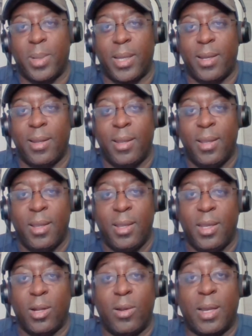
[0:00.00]
by,
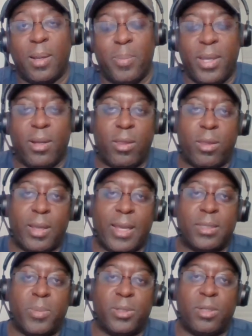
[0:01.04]
not being
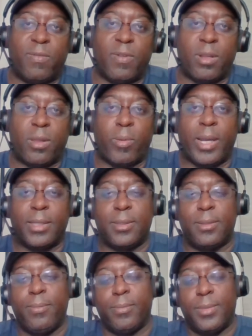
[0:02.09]
as much of a threat.
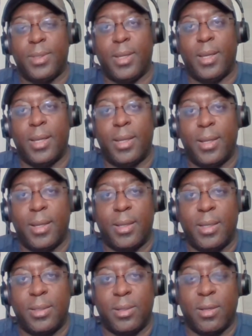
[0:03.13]
And
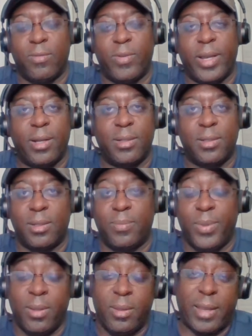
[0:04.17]
they took advantage, and
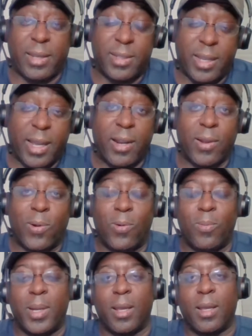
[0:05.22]
they actually got a goal,
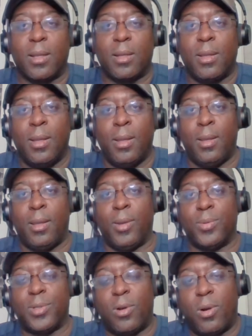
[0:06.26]
but it
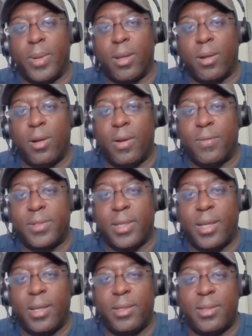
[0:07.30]
was called back on an
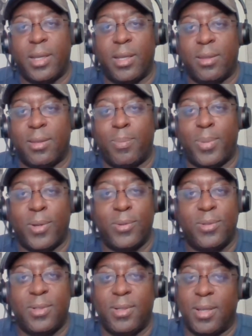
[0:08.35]
offside. They hit the
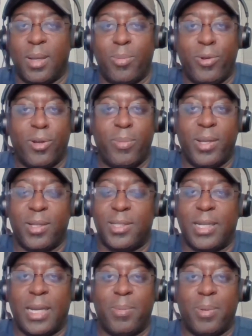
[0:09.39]
post. Gabriel made a
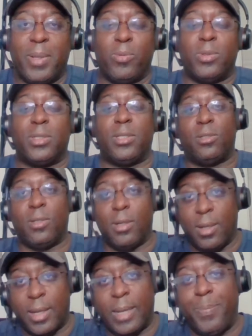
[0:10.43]
stop. I mean, it was just
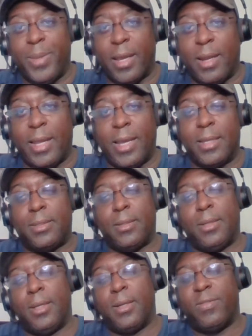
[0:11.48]
that last
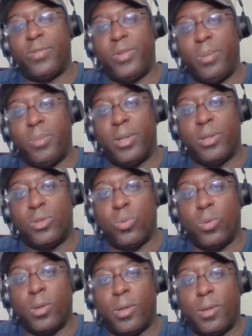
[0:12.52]
15 minutes
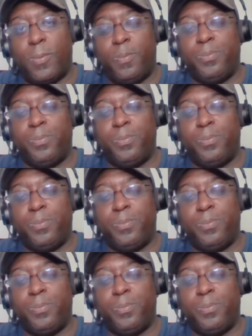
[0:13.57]
where